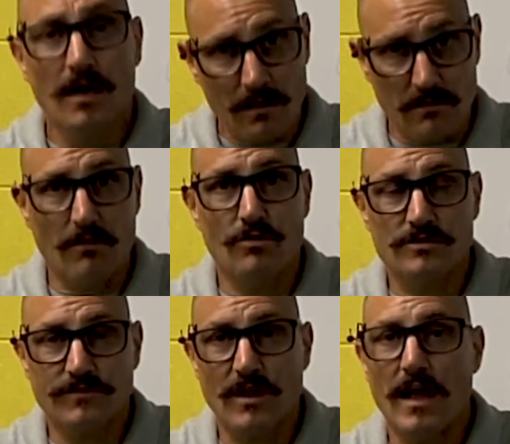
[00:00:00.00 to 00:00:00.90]
A closed
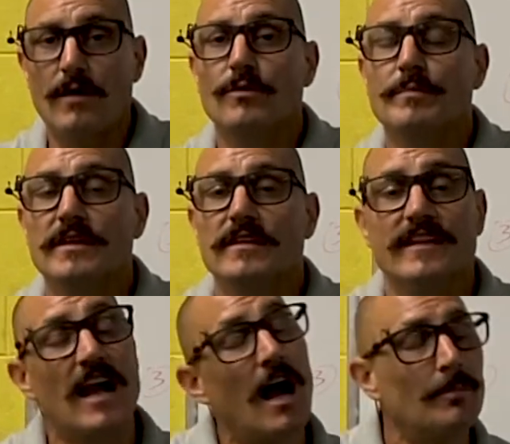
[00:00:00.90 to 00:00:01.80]
fly would be in the
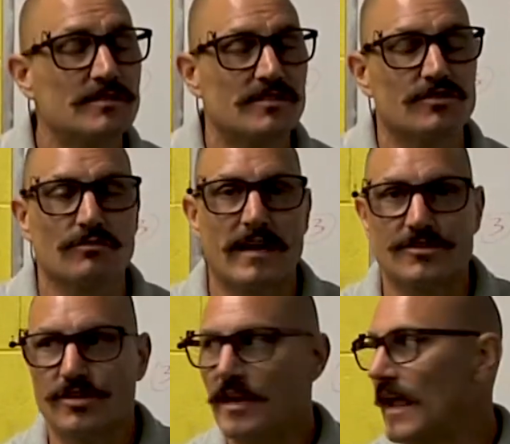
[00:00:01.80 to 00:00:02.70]
opposite
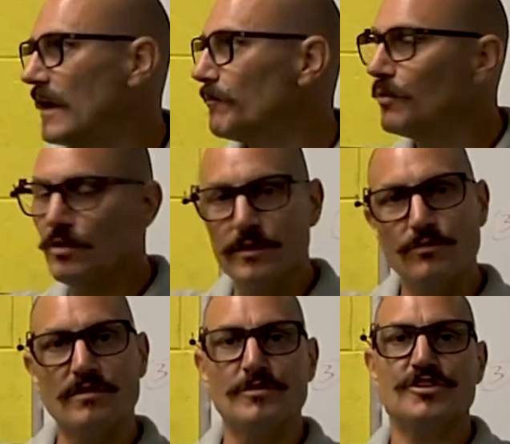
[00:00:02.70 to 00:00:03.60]
direction, and I'm pulling with
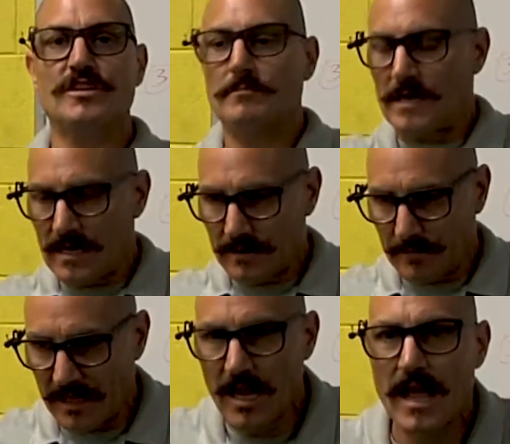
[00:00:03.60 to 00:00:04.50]
the machine behind
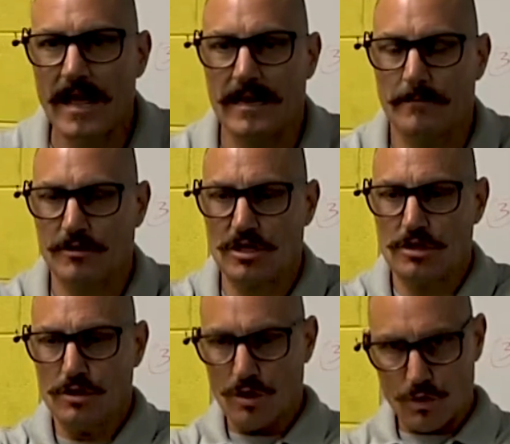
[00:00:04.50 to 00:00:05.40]
me, and I'm
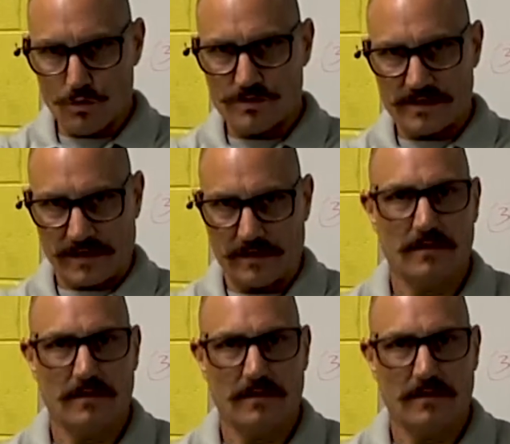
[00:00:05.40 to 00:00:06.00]
closing.